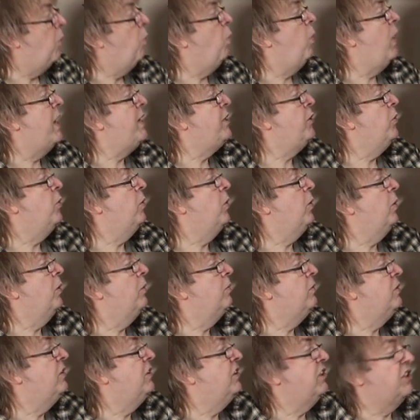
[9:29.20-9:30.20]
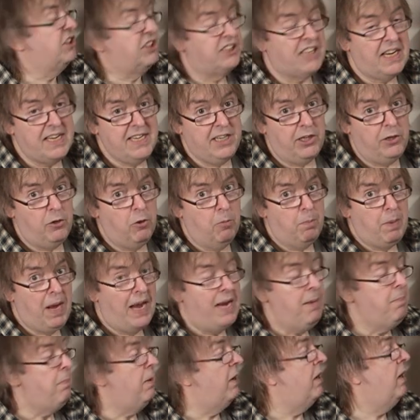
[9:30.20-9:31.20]
when you're sending your
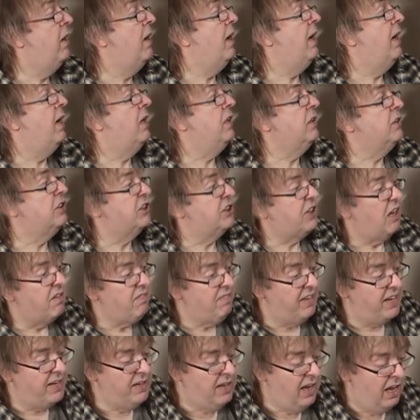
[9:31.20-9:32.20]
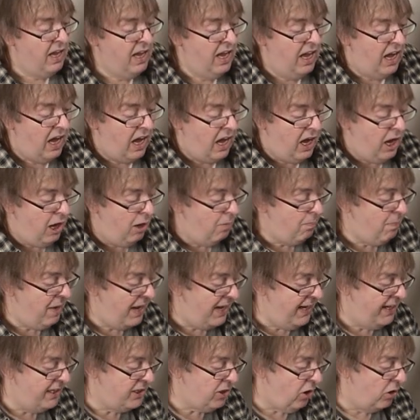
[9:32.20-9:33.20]
paper stuff in are
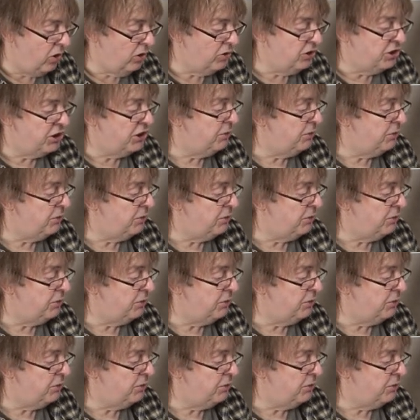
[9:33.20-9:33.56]
made on